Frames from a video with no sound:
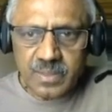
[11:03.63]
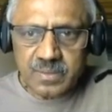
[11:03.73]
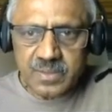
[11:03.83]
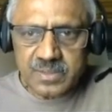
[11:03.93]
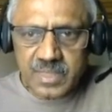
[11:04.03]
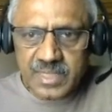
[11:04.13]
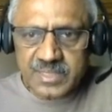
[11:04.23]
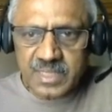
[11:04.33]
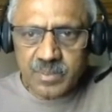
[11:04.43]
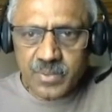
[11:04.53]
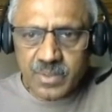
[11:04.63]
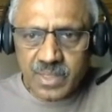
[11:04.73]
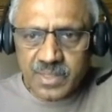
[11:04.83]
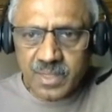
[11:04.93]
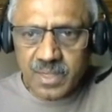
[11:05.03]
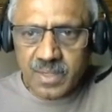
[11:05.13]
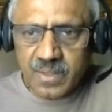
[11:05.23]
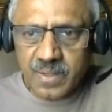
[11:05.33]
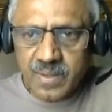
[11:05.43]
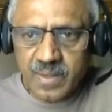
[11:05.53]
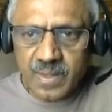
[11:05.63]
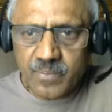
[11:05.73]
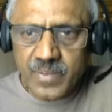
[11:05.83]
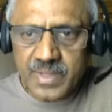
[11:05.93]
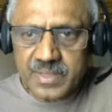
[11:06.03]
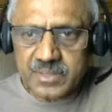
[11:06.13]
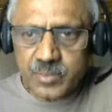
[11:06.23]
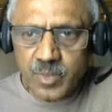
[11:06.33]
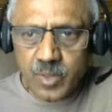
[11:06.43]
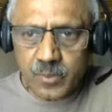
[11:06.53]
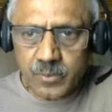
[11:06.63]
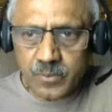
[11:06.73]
This rational number, call it R, where does it belong to?